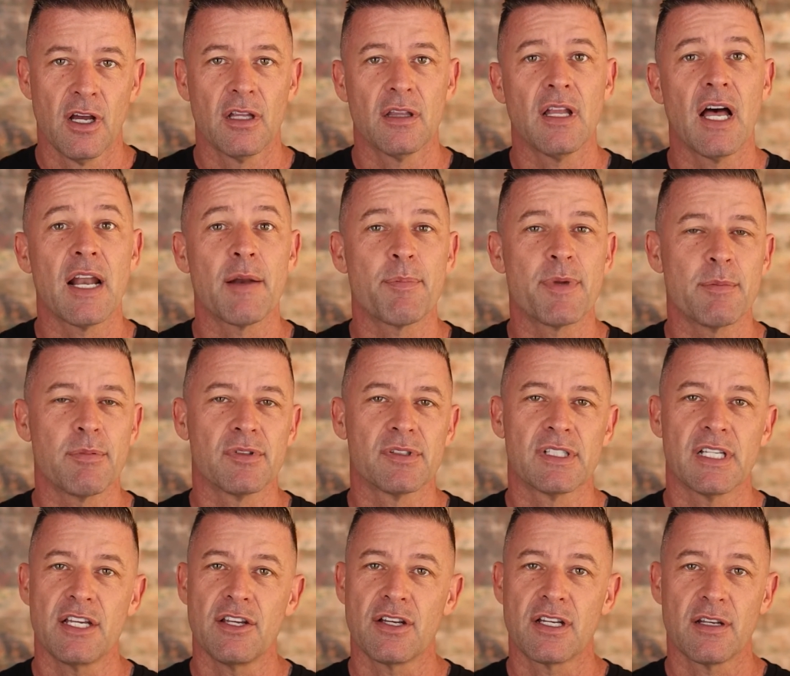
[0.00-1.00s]
A lot of people
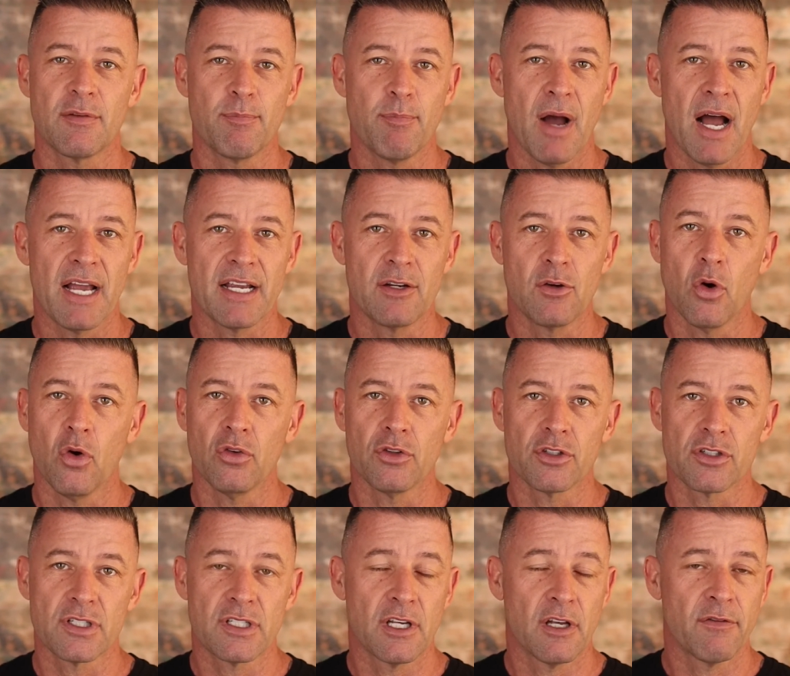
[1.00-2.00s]
say you could buy gold
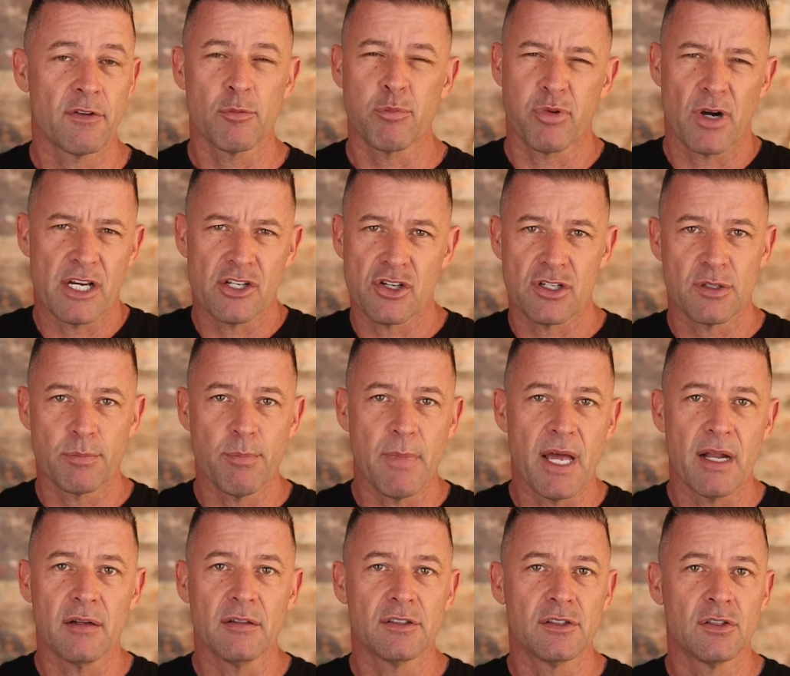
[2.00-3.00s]
or silver, precious
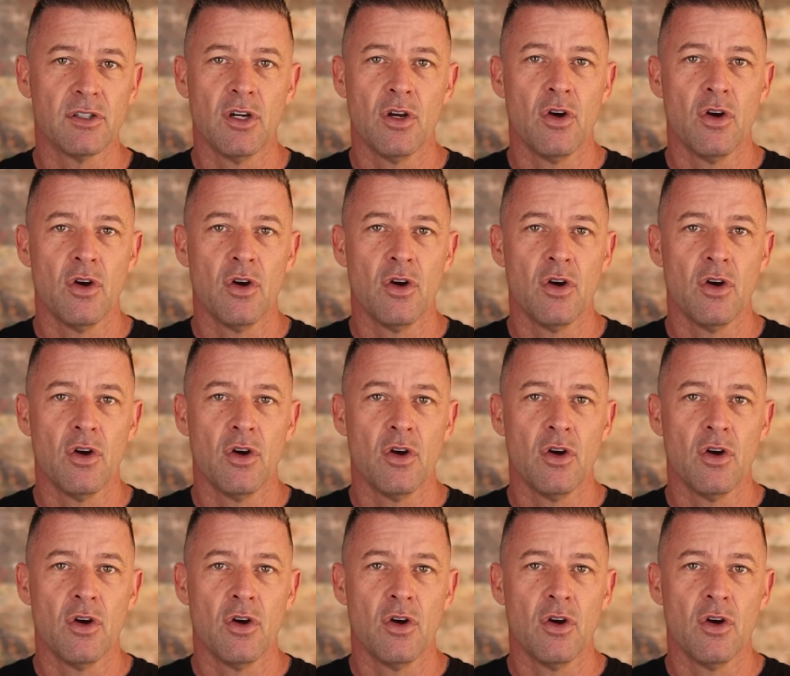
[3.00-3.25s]
metals.